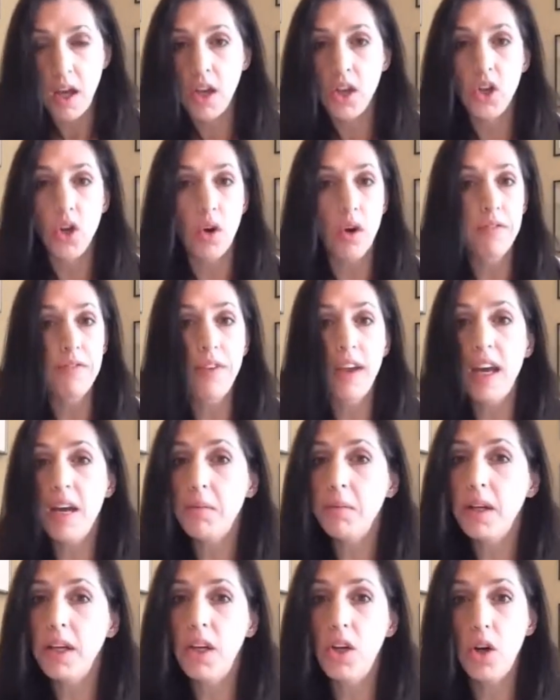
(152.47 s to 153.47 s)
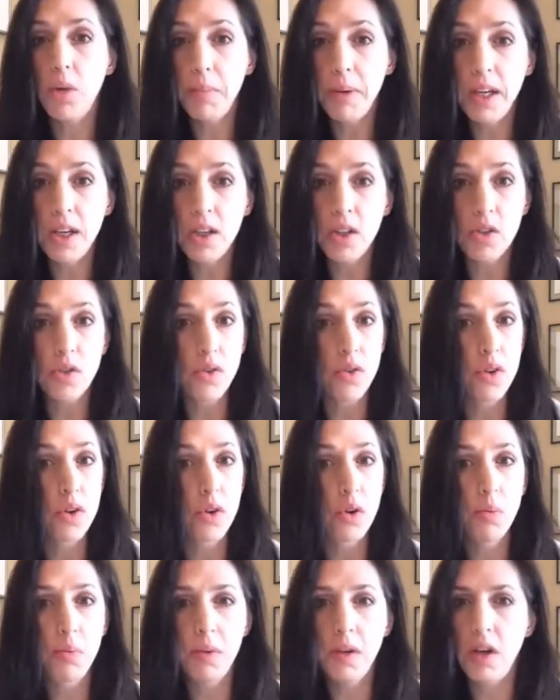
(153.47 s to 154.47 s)
your family, your peer
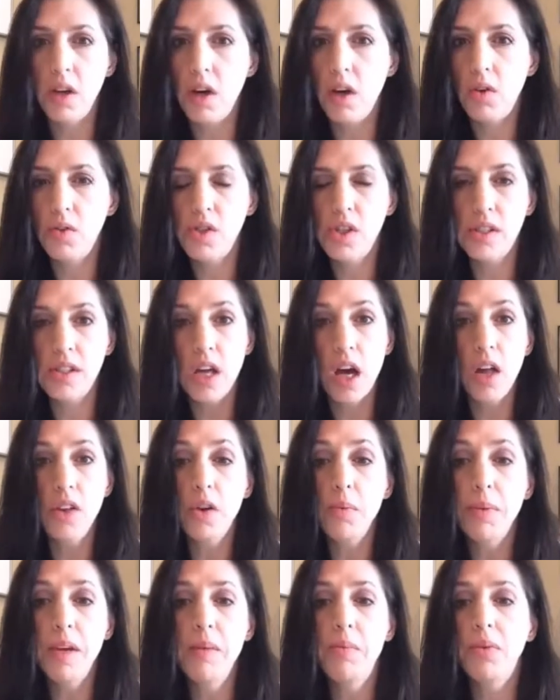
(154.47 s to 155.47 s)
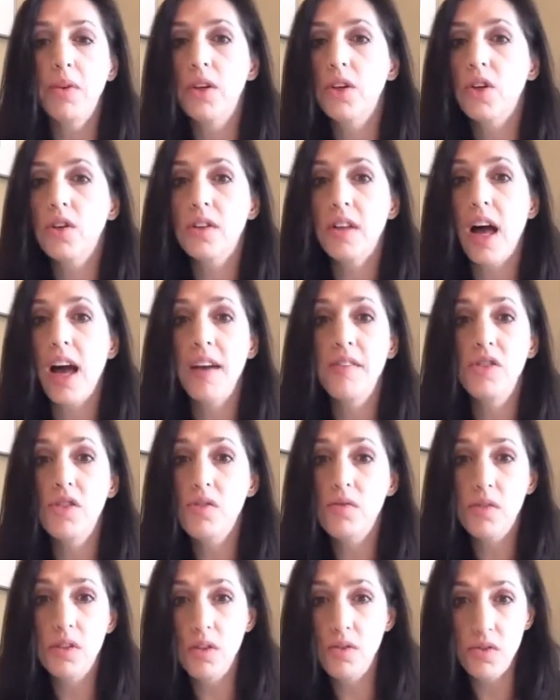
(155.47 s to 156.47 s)
group, you know, just other people in your lives.
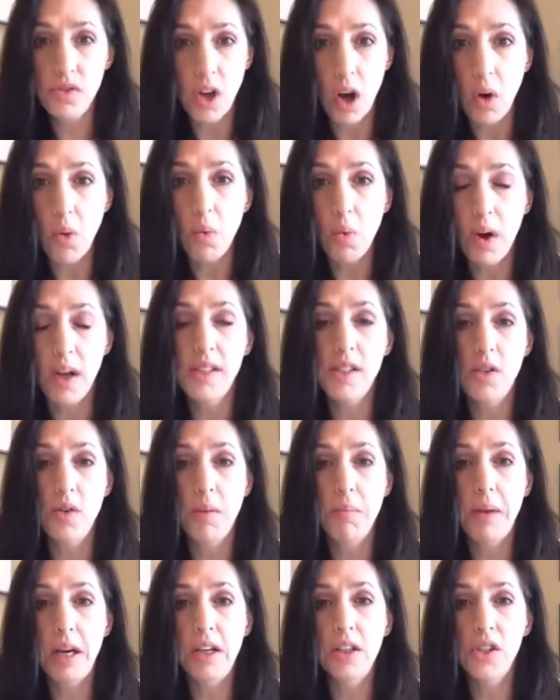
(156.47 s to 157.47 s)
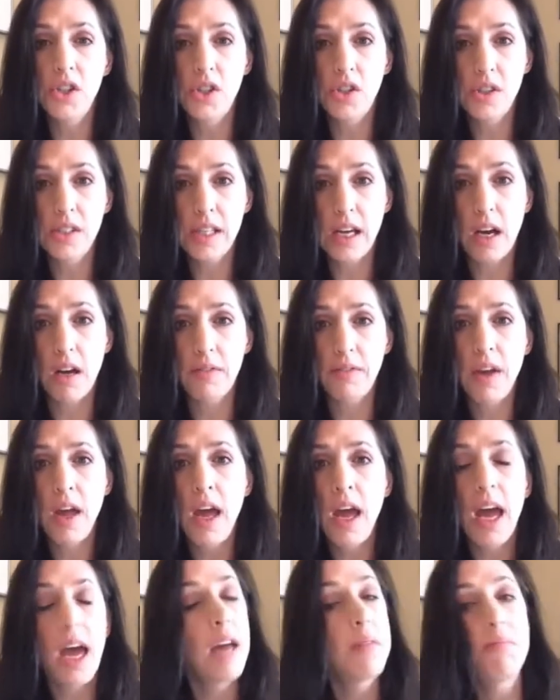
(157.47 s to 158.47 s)
You you don't want to embarrass yourself.
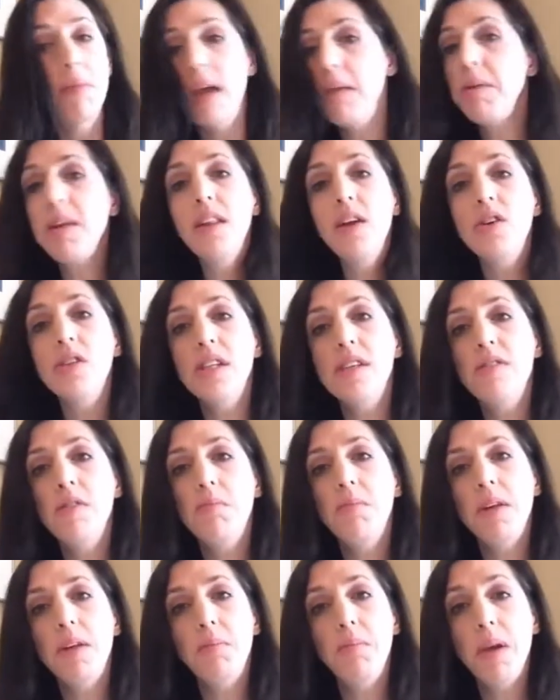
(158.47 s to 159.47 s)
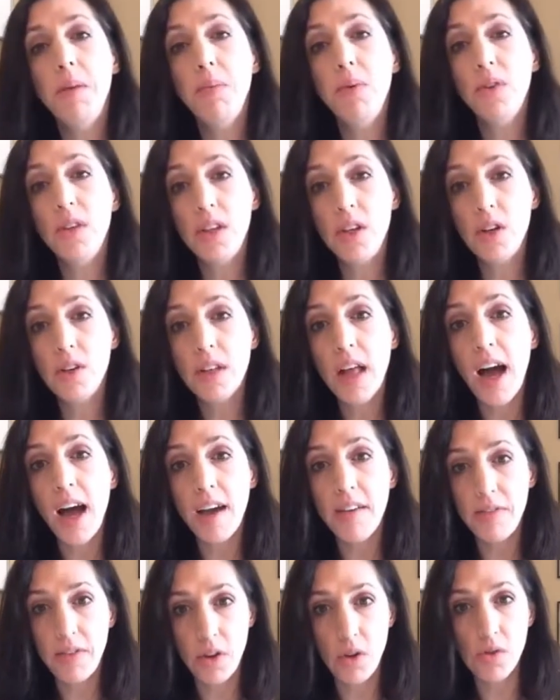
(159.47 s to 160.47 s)
And maybe there's even been people in your
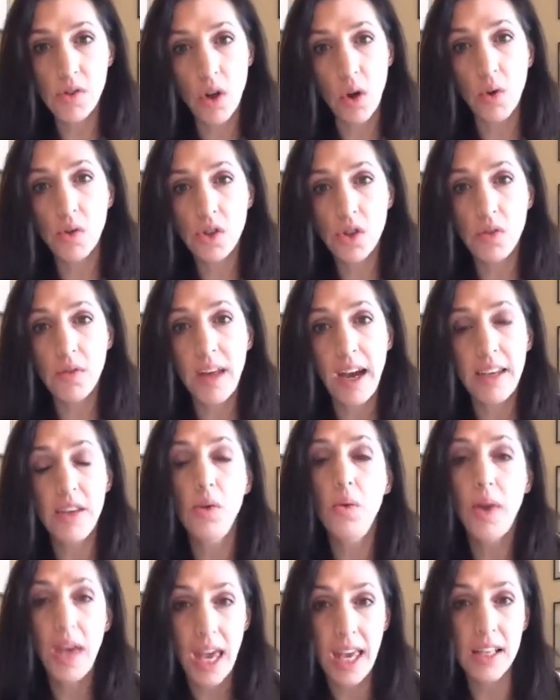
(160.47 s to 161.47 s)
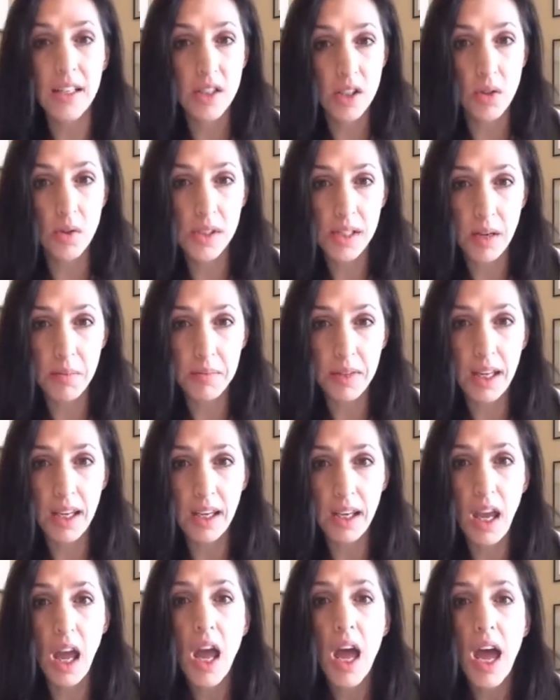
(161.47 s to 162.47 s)
life who told you that you can't do
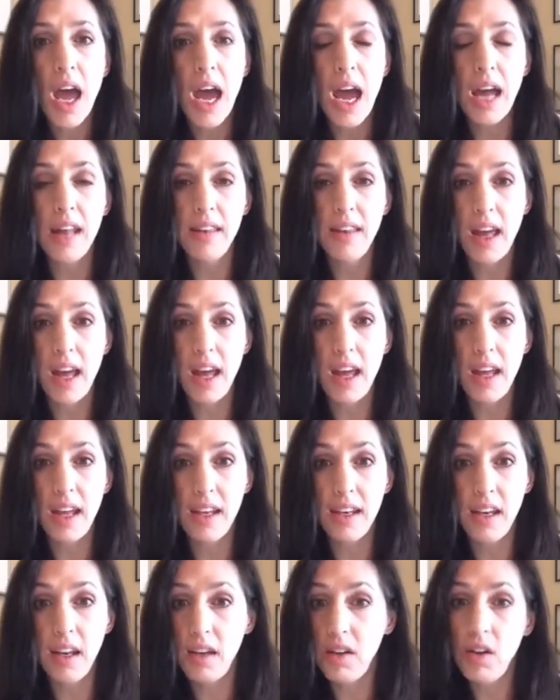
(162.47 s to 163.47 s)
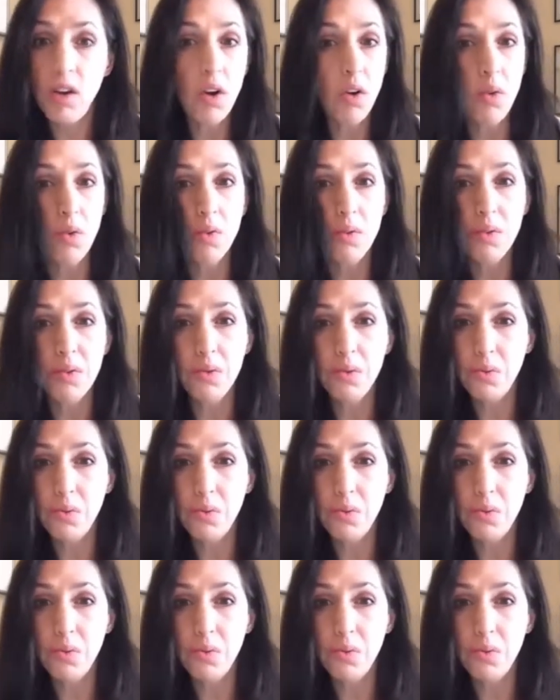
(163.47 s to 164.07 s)
something and then you don't